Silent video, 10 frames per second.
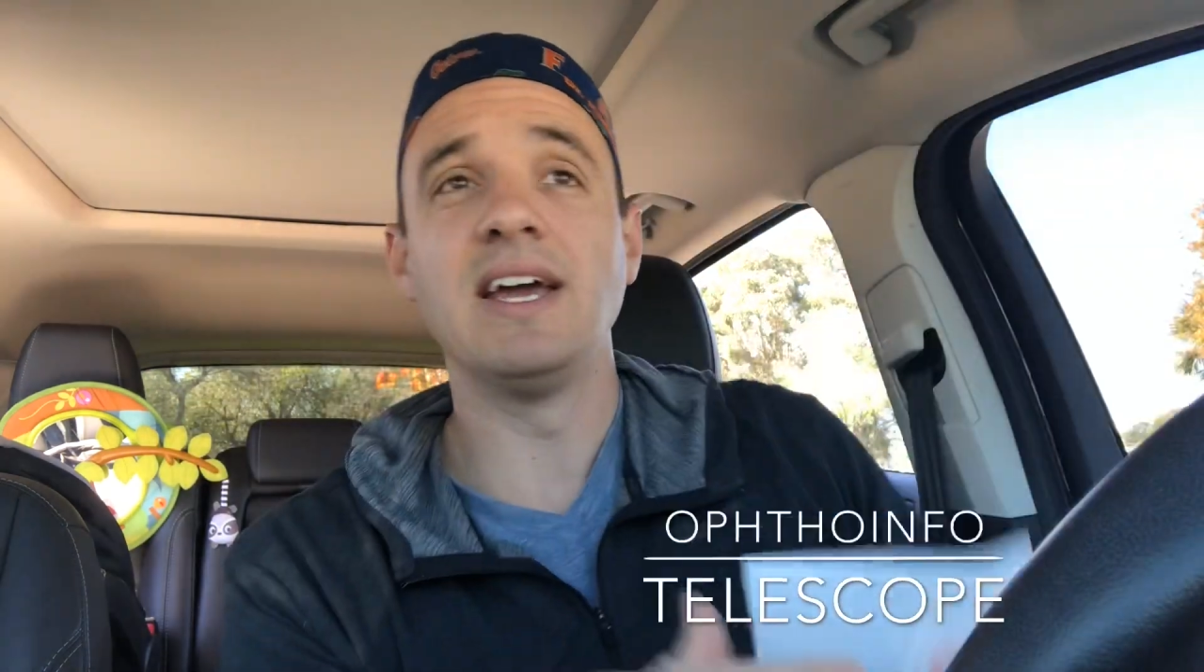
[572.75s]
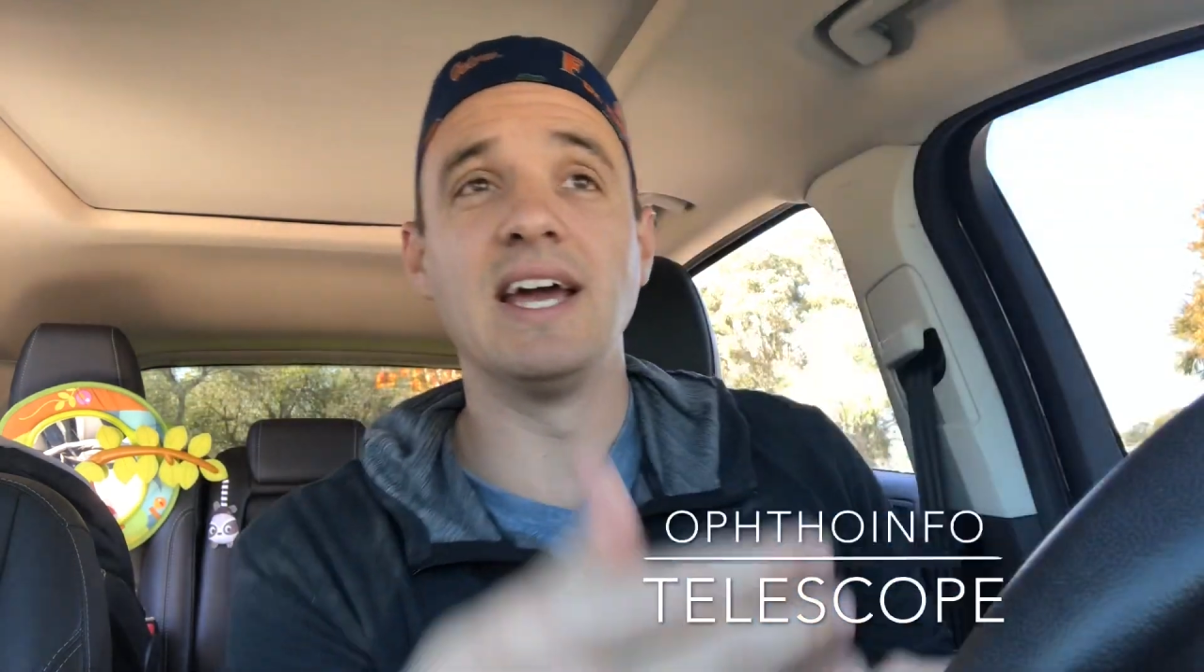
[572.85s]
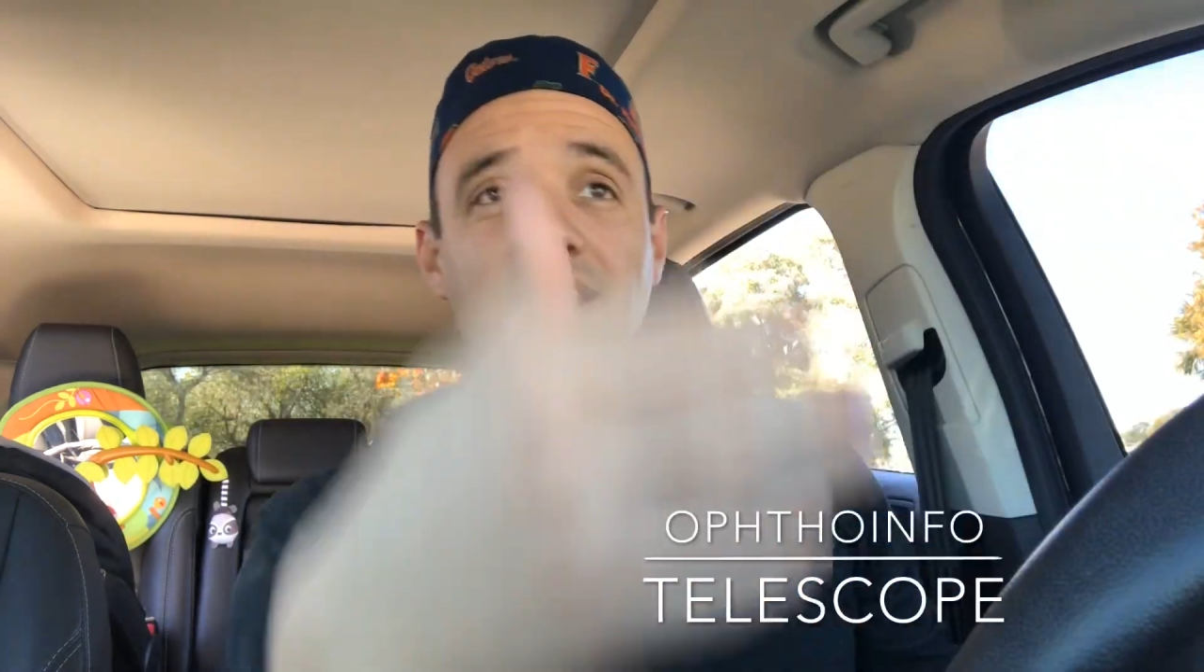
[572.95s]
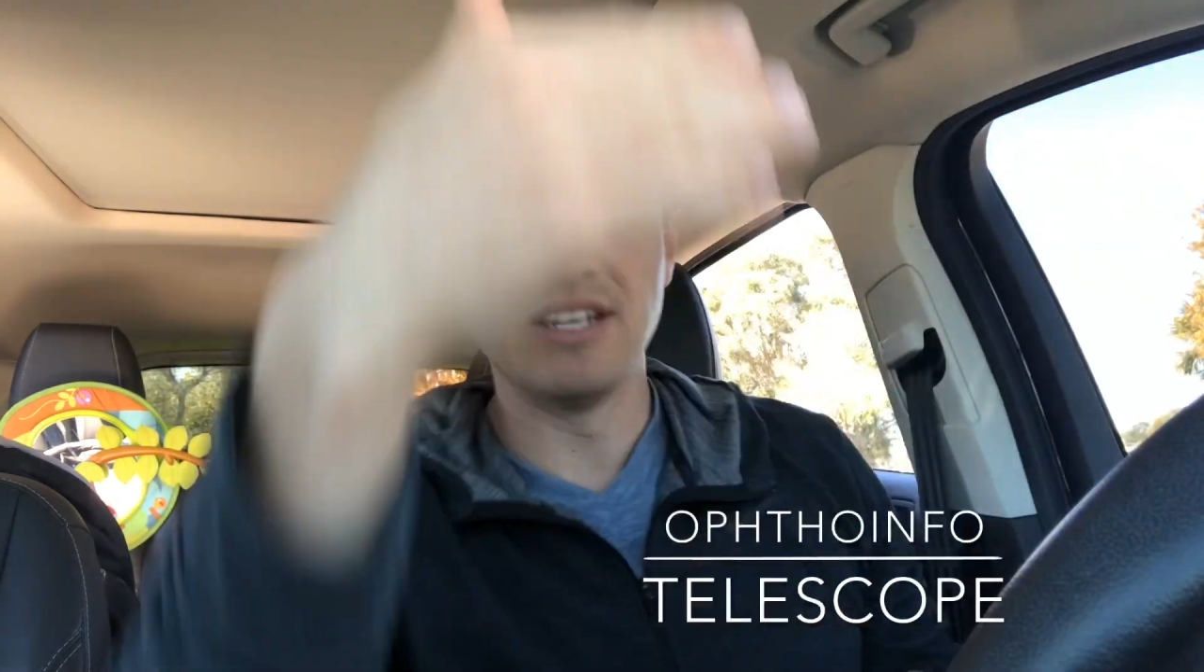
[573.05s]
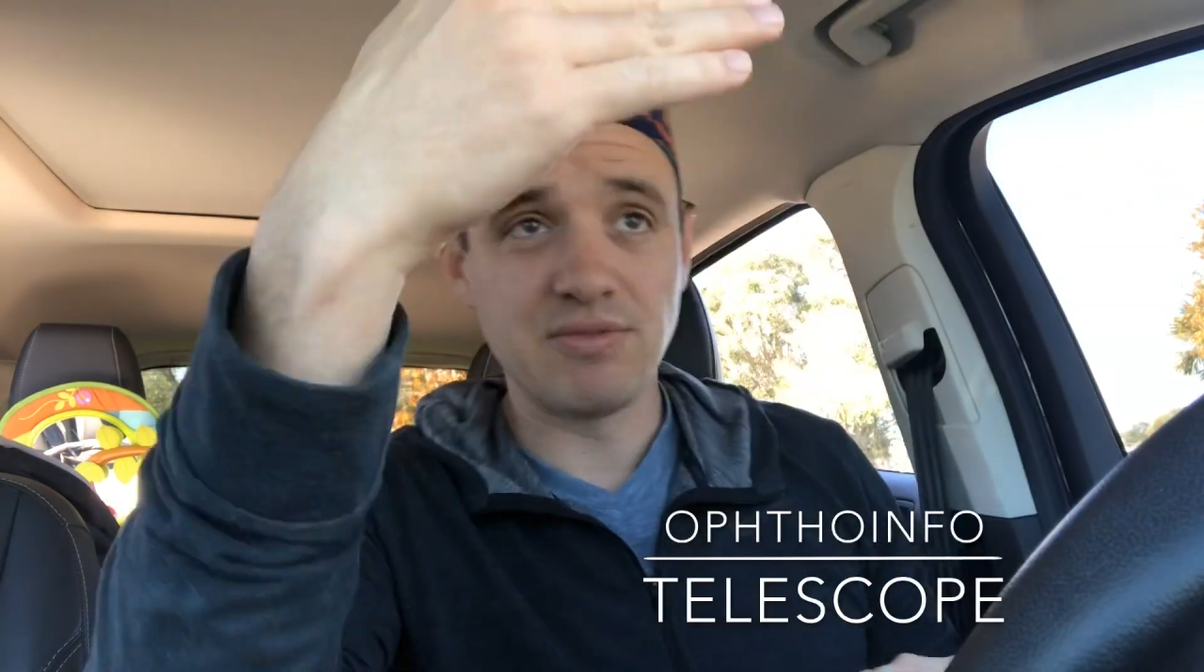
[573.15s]

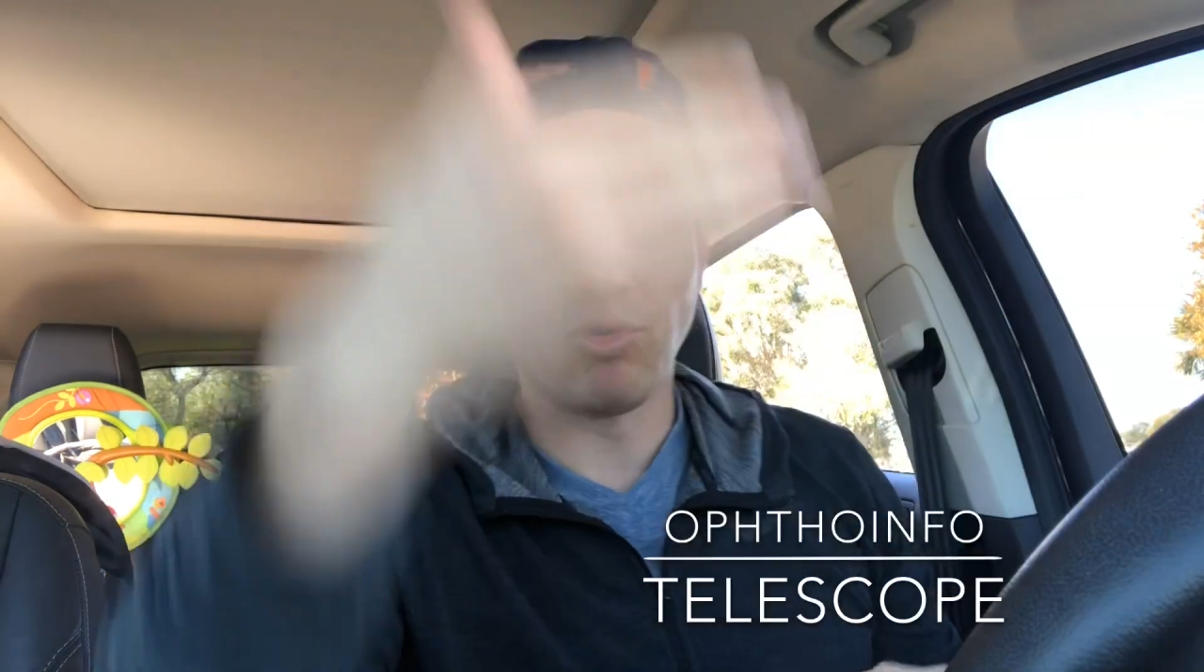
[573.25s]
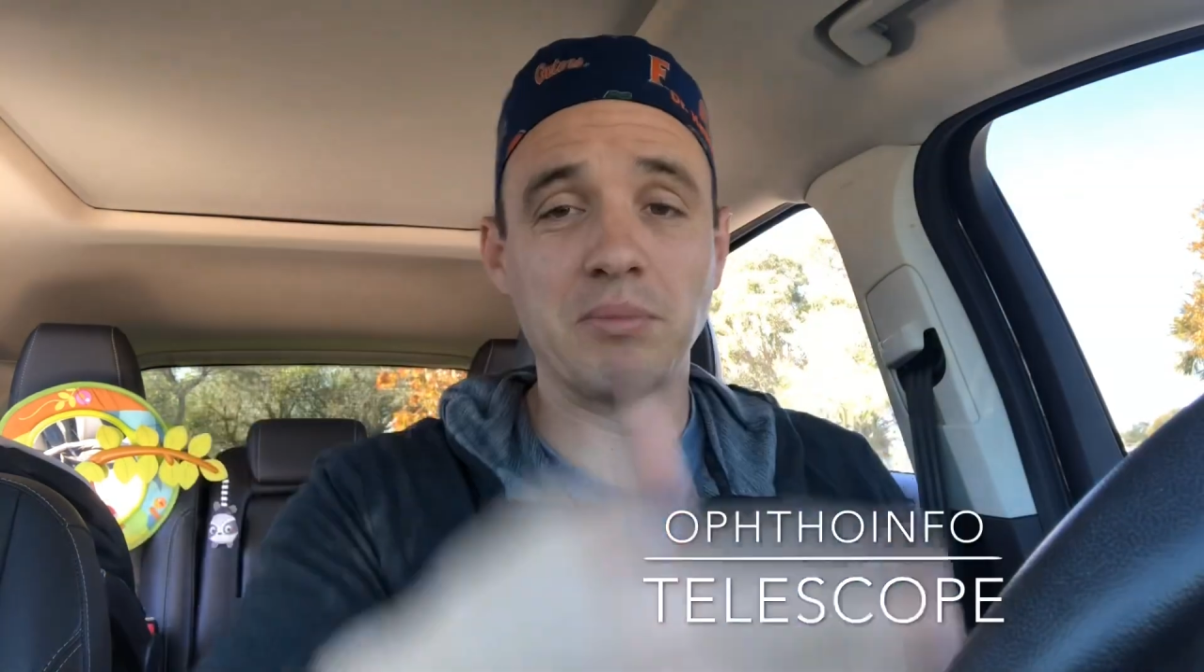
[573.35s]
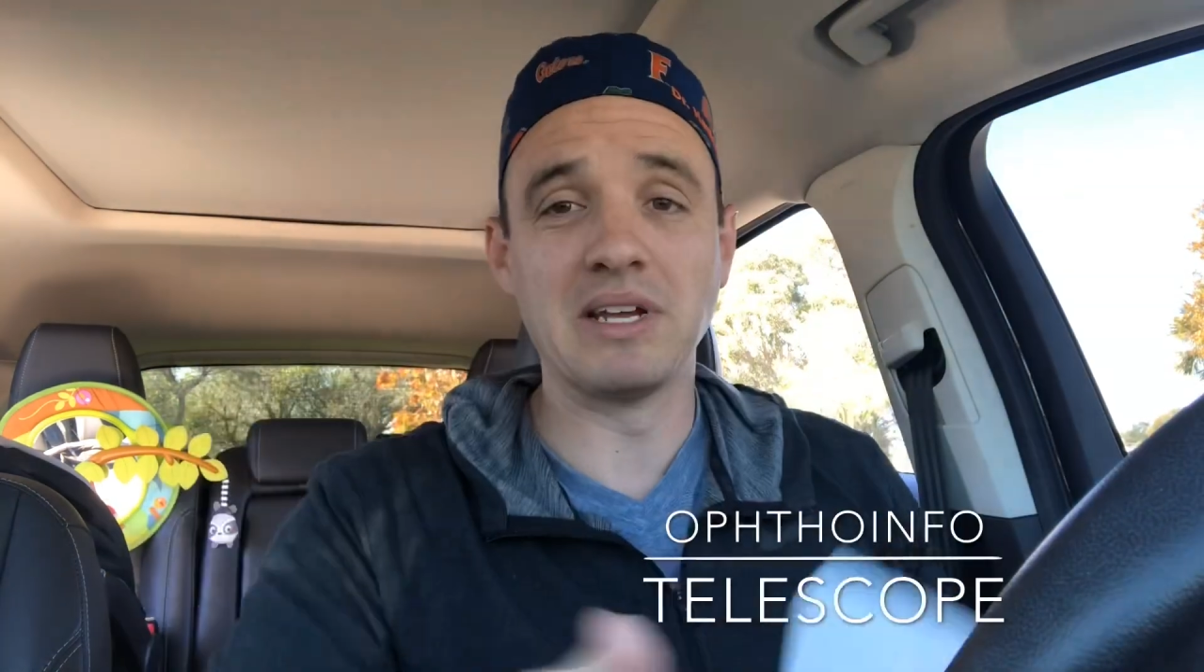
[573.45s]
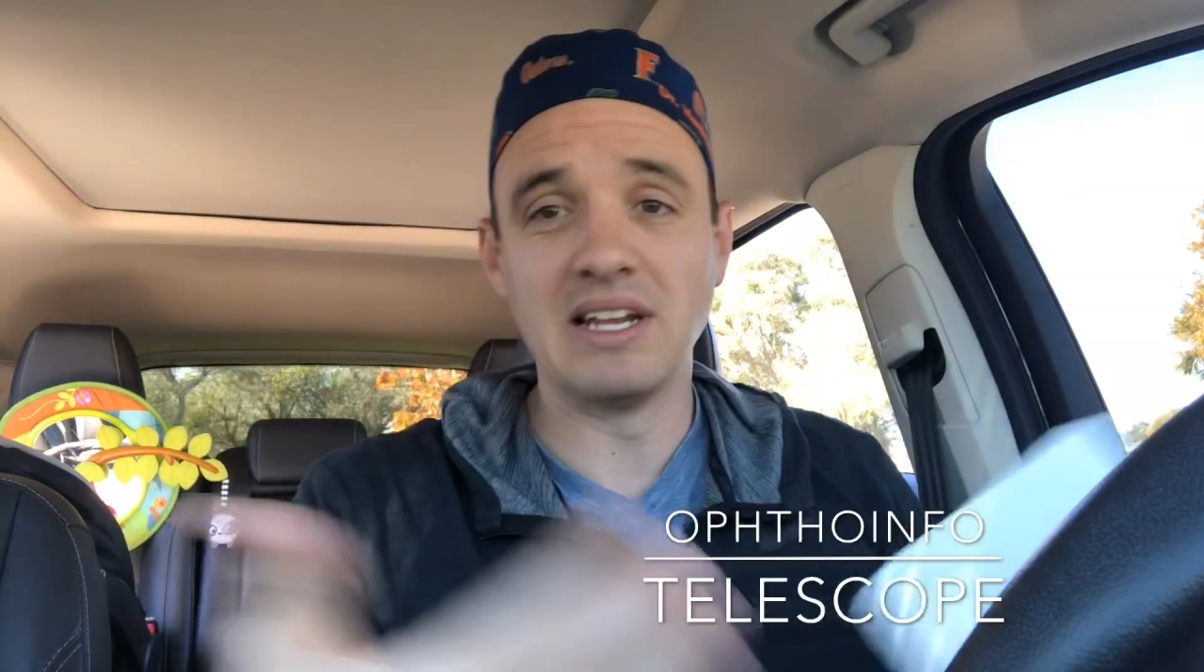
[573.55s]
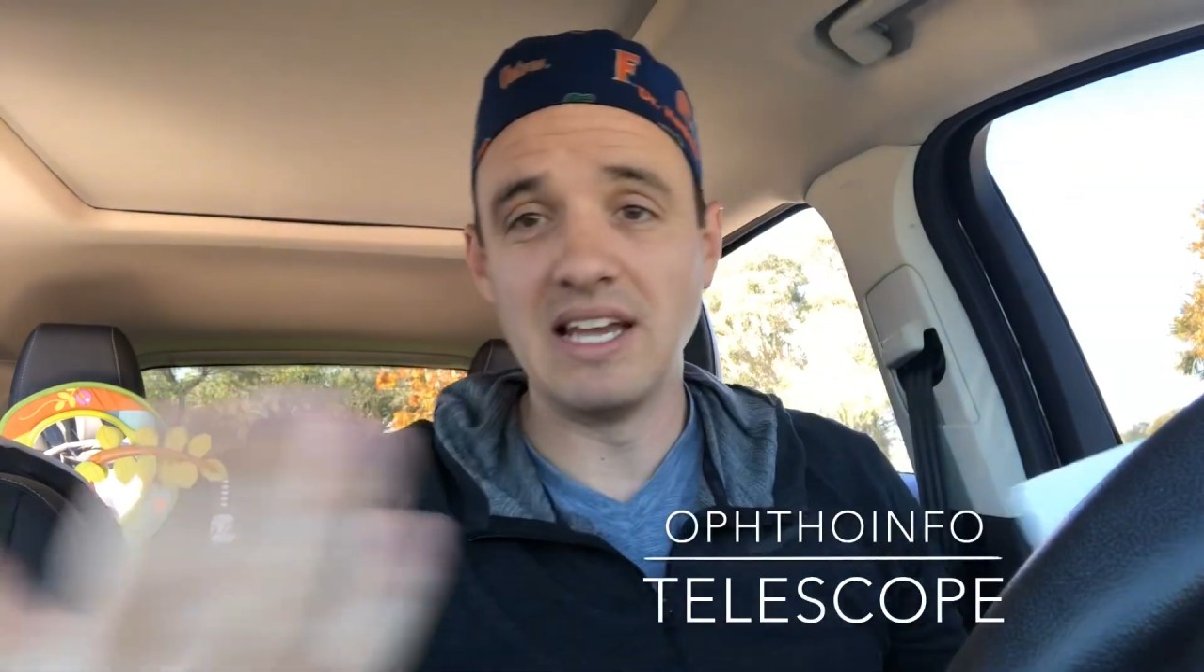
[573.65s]
and it's forming